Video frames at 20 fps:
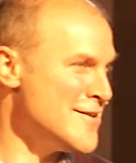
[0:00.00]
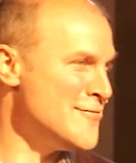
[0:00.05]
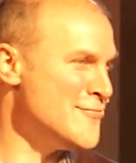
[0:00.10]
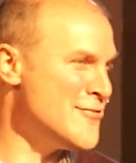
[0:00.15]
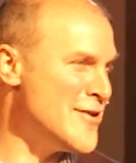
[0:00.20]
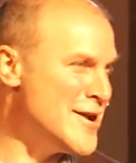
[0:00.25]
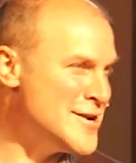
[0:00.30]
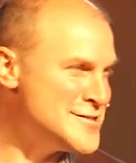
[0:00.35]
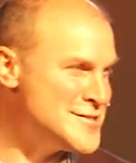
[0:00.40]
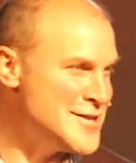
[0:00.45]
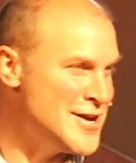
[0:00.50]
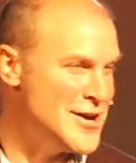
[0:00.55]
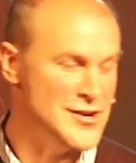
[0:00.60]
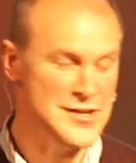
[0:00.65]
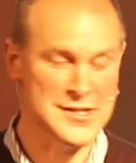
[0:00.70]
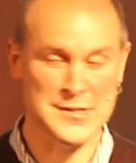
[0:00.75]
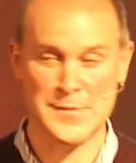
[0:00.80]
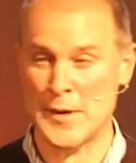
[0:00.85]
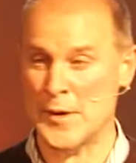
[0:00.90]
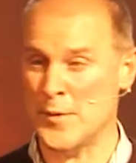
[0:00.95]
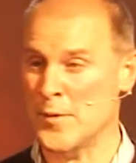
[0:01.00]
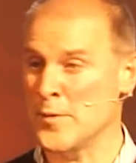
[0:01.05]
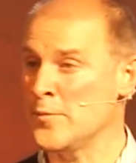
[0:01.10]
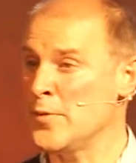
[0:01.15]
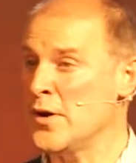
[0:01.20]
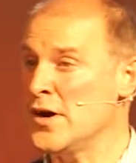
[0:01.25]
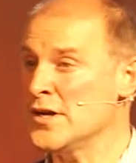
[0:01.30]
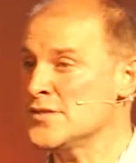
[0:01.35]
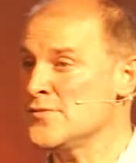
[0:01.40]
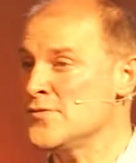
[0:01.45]
afresh the Holy Spirit. But
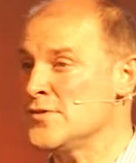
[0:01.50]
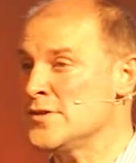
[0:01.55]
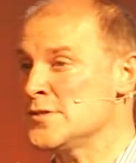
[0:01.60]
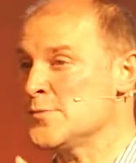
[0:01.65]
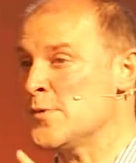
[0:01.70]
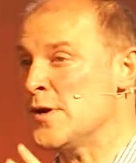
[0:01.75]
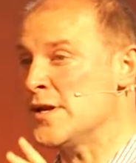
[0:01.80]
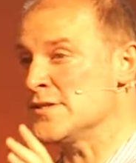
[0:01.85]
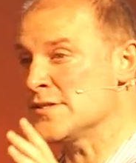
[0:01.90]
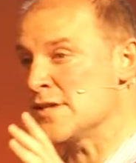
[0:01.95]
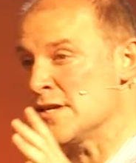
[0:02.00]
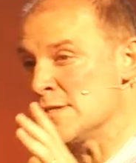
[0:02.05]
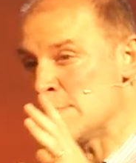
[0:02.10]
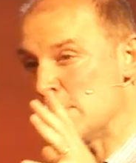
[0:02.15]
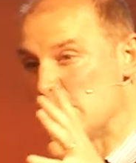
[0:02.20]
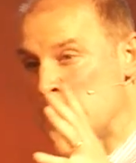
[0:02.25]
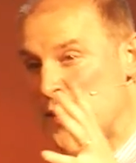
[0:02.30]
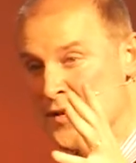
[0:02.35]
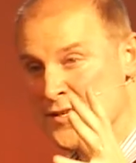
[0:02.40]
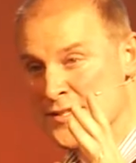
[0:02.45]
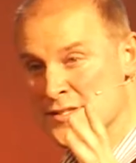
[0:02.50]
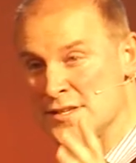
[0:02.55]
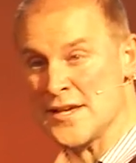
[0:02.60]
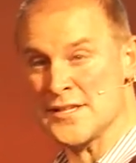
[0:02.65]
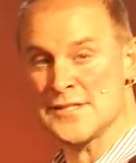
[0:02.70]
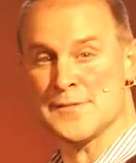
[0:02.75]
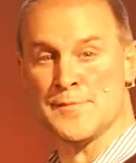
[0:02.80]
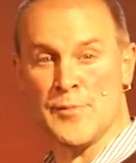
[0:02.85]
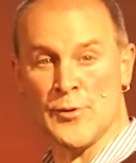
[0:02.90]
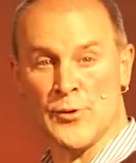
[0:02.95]
part of it as well is going to be about
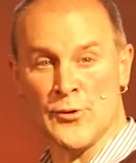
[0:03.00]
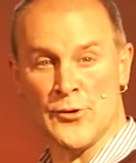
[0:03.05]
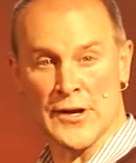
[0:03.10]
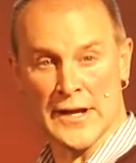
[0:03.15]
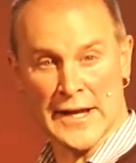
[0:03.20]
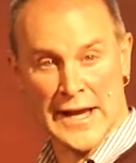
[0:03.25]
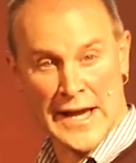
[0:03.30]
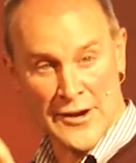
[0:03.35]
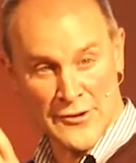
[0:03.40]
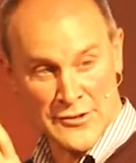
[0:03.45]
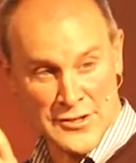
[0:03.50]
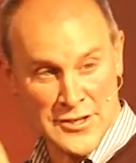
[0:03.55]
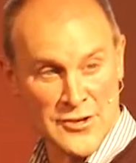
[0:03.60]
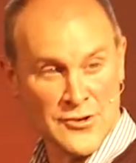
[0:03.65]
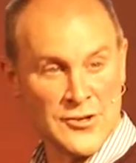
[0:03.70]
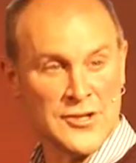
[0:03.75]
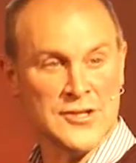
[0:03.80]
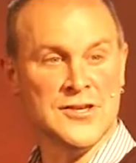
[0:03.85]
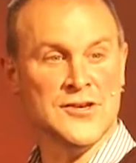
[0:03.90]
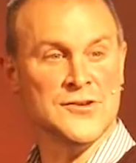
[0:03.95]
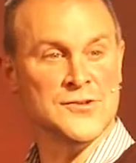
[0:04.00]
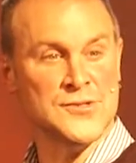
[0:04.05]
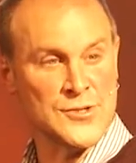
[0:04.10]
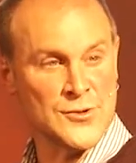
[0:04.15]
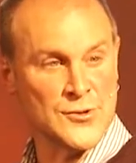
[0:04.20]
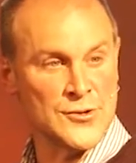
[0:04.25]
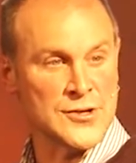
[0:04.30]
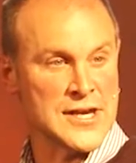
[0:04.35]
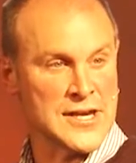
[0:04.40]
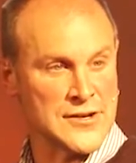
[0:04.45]
exploring how you can use
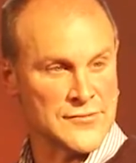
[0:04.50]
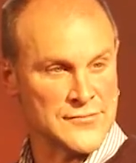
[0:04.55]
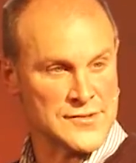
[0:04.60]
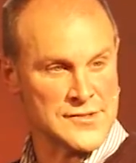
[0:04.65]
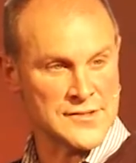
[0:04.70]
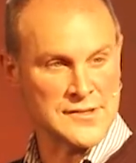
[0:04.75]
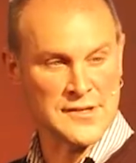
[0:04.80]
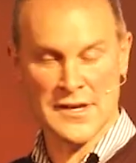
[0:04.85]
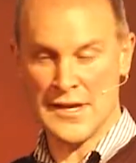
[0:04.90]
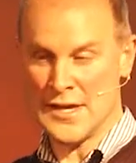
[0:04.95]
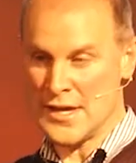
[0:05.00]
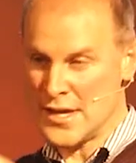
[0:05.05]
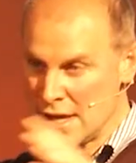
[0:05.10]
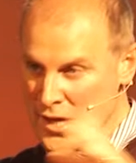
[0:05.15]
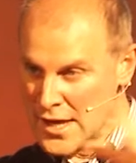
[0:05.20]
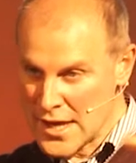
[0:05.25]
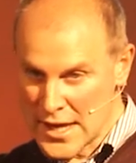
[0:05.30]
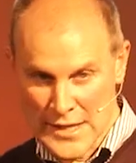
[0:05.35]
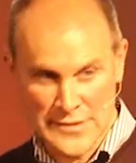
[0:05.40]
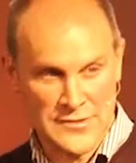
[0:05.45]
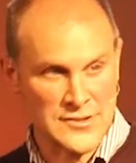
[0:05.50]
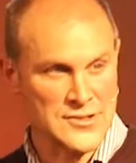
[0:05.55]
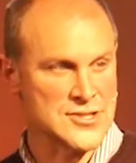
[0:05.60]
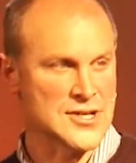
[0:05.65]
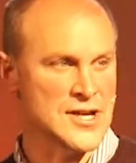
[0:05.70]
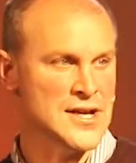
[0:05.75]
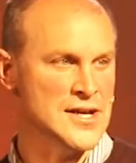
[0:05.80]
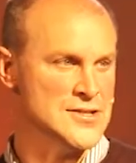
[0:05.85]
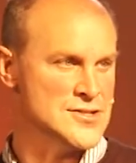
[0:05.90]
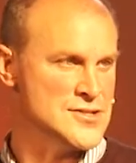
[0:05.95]
your gifts in the
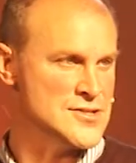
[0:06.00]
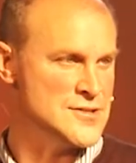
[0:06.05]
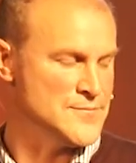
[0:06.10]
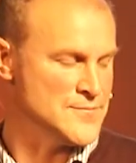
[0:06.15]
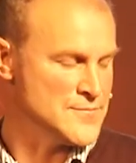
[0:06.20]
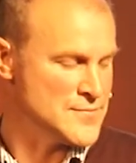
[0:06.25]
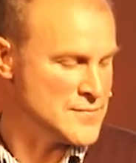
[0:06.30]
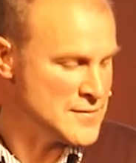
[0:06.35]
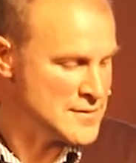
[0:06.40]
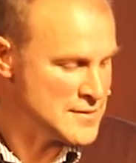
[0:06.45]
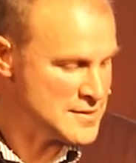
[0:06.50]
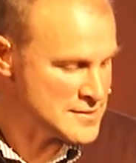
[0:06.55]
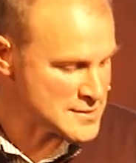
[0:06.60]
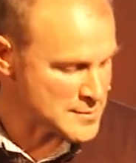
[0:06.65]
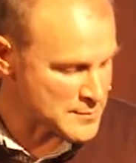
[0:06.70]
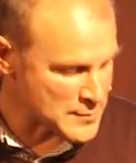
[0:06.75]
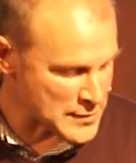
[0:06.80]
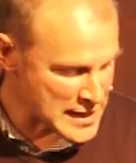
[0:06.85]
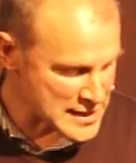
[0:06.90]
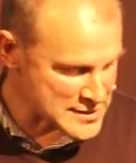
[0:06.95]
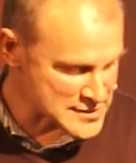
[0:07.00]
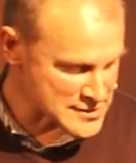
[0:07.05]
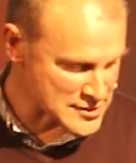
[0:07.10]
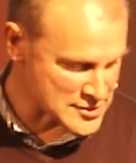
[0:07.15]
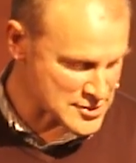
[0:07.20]
church to bless the